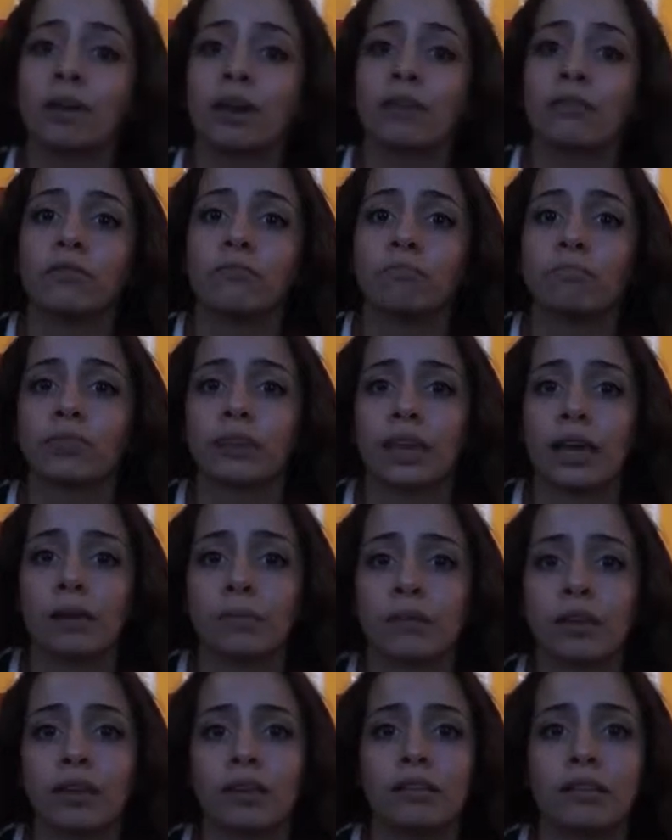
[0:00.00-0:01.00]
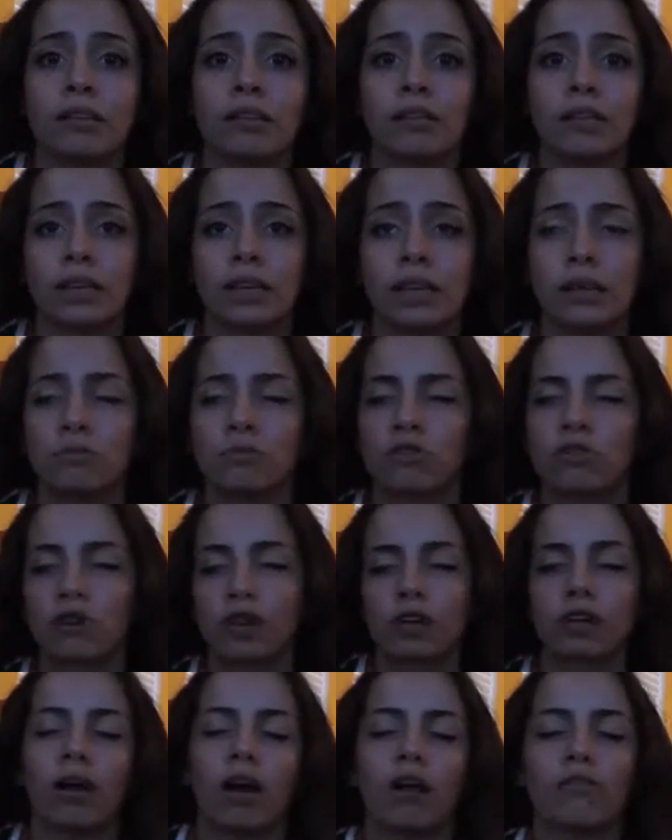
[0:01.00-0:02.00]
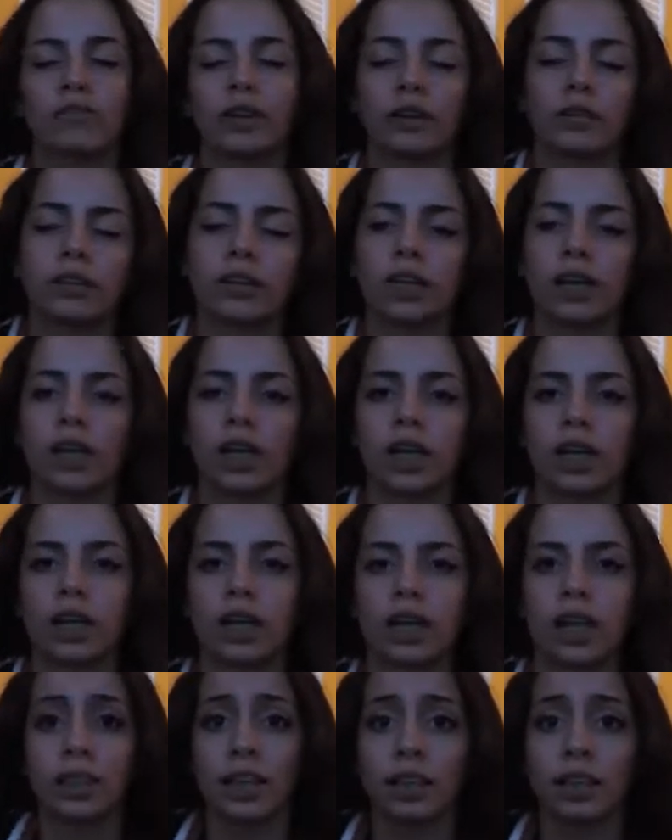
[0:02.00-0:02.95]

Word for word: My camera, it keeps turning off and everything.